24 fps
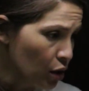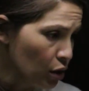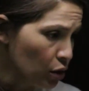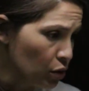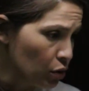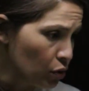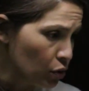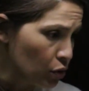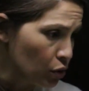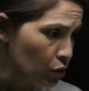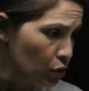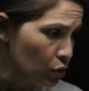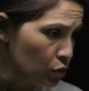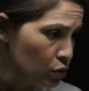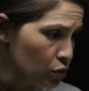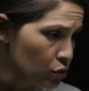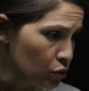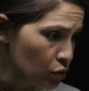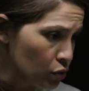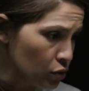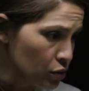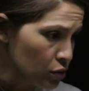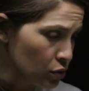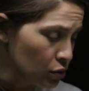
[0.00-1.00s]
your
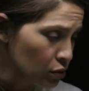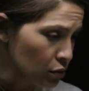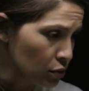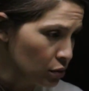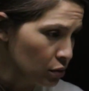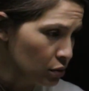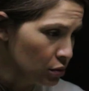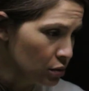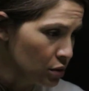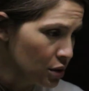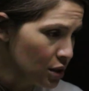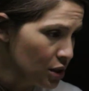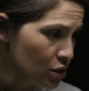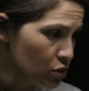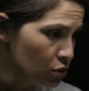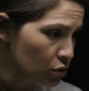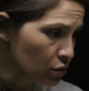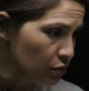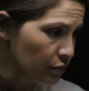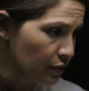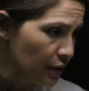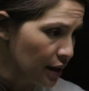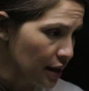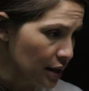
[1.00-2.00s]
dorsal digital
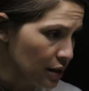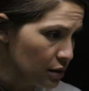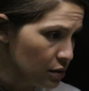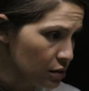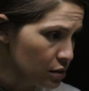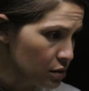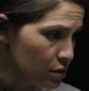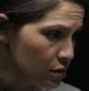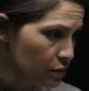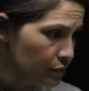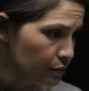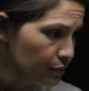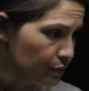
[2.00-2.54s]
veins.